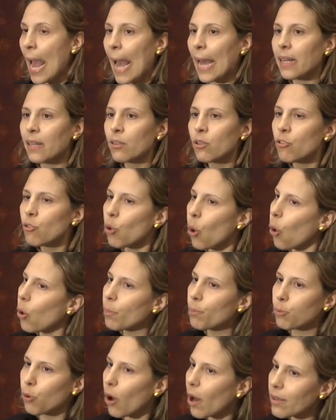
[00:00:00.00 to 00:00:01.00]
And in this
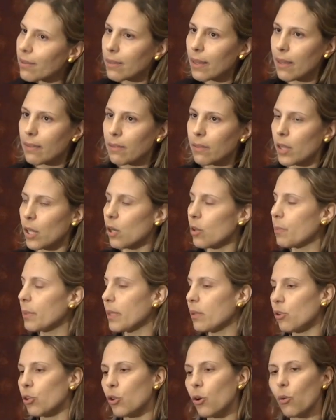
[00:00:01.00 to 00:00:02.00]
whole process, there have
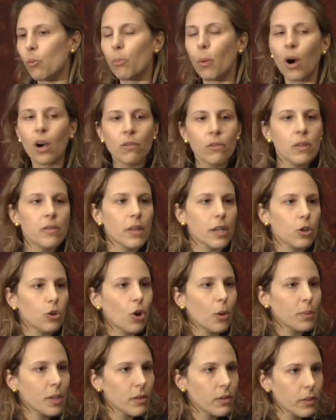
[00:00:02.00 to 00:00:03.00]
been, you know, marvelous
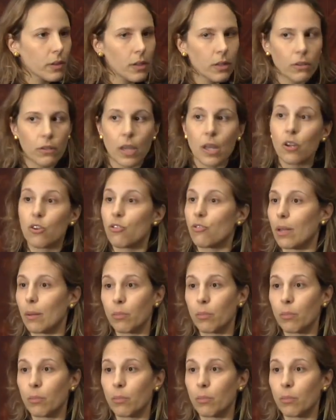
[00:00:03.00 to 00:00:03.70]
economic tinkers.